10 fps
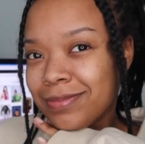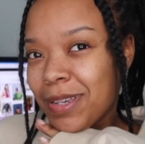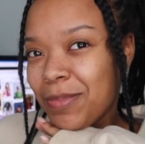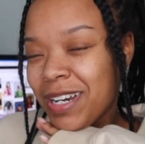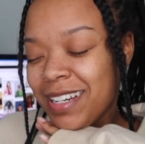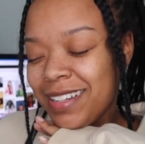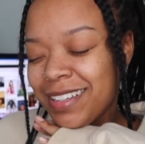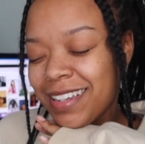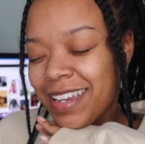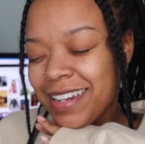I'm
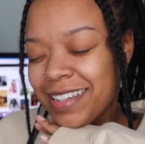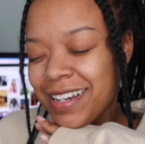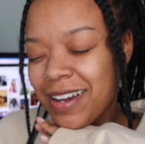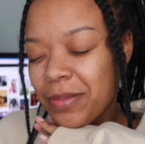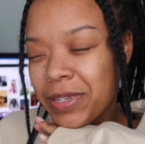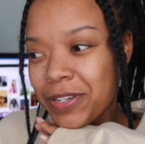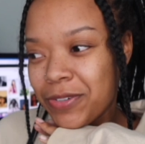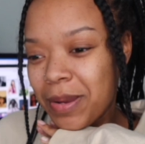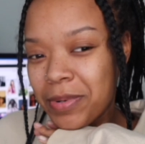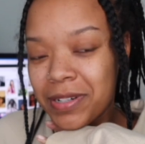pretty and I got a million
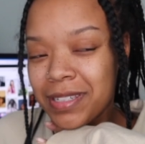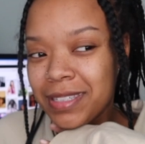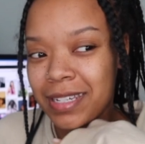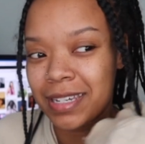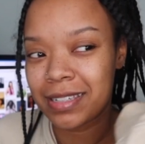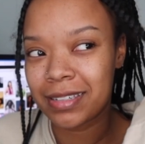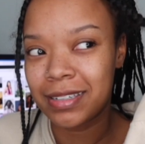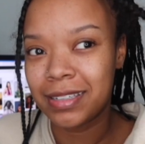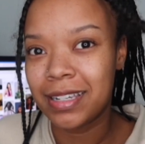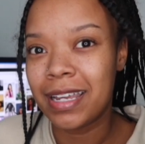tripods and
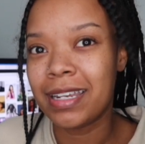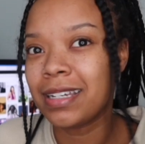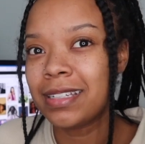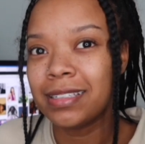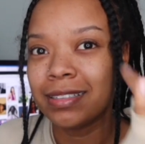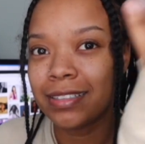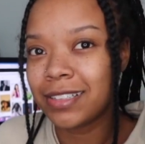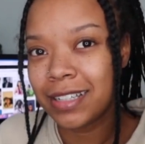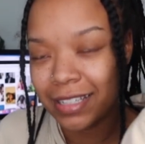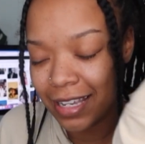lighting and
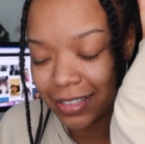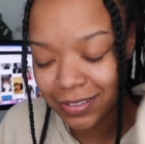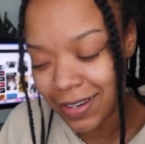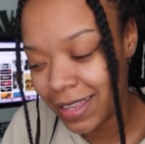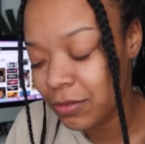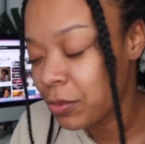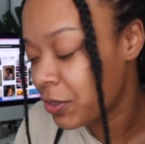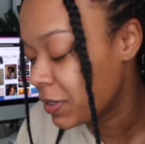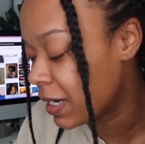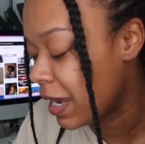shit like that. So yeah, that's what we're
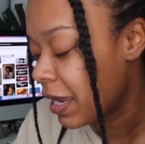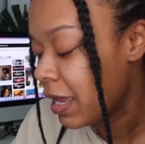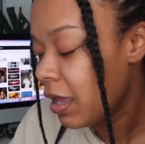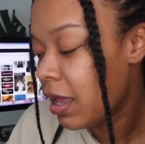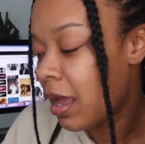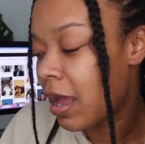doing today.